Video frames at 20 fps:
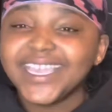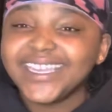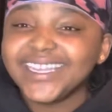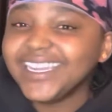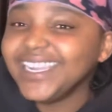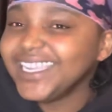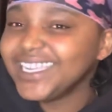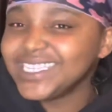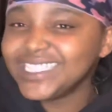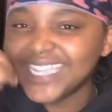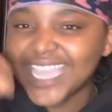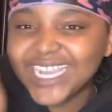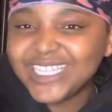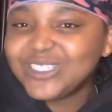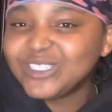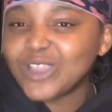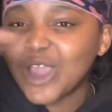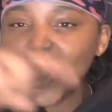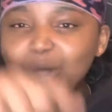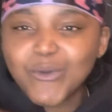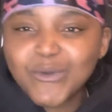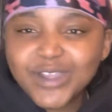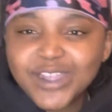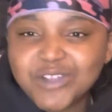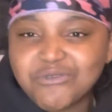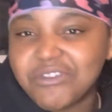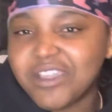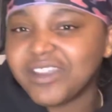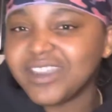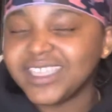and nigga, they just start running
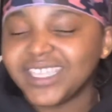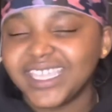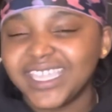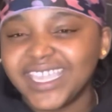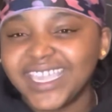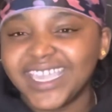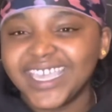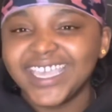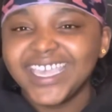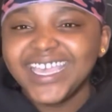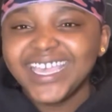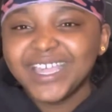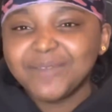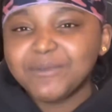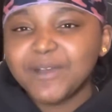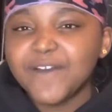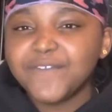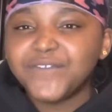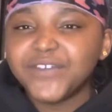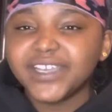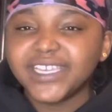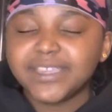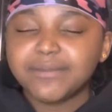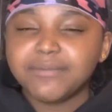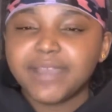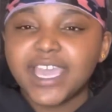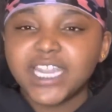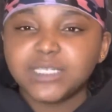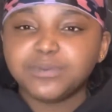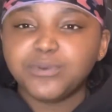around again. motherfucking,
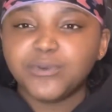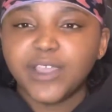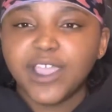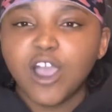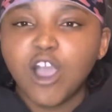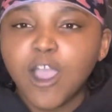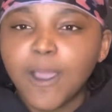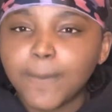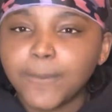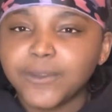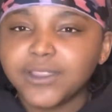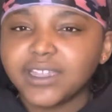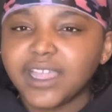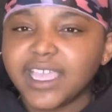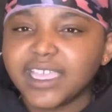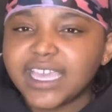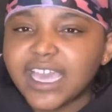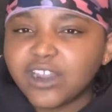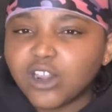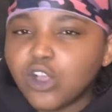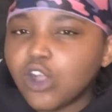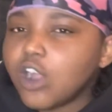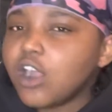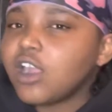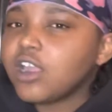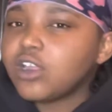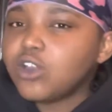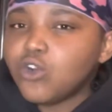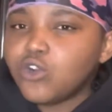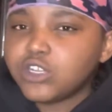at this point, Aubrey, like, got a
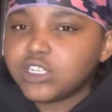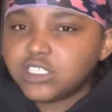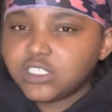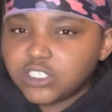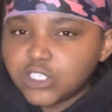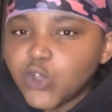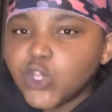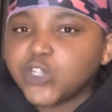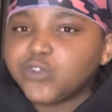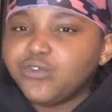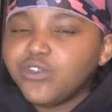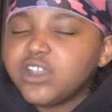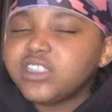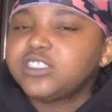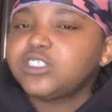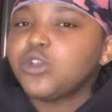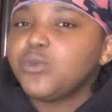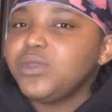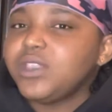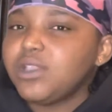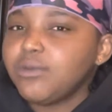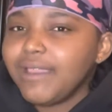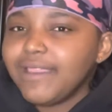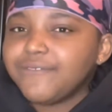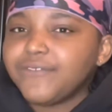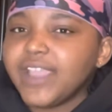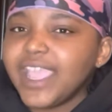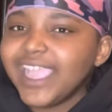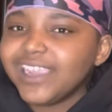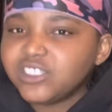car going stores foot so we can wait
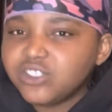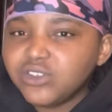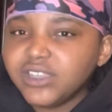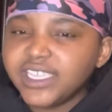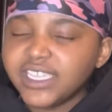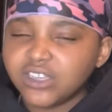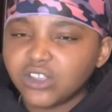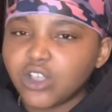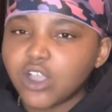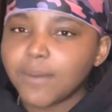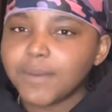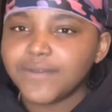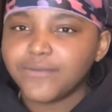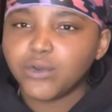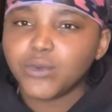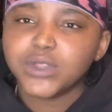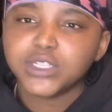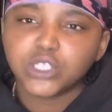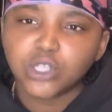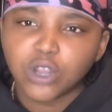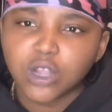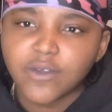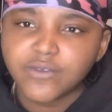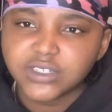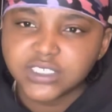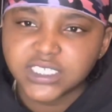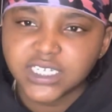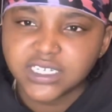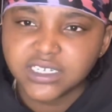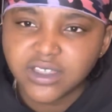for A2 to get in the car before we skirt off and
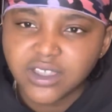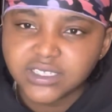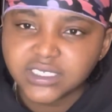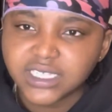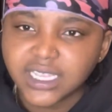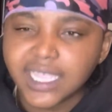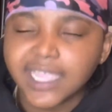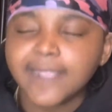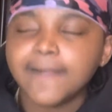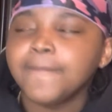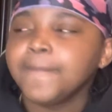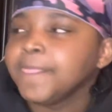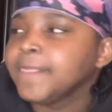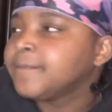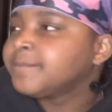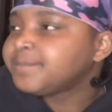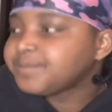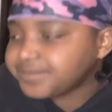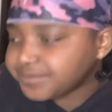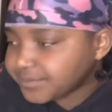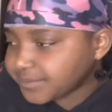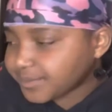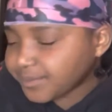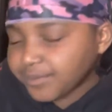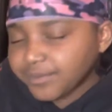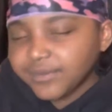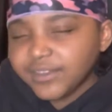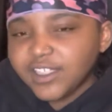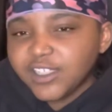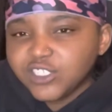shit, you know what I'm saying?
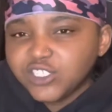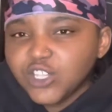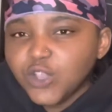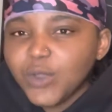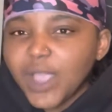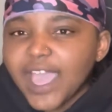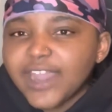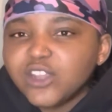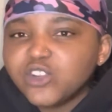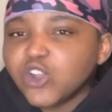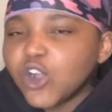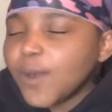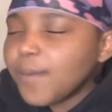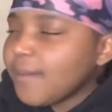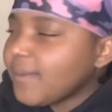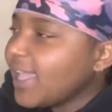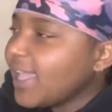So I had the door open,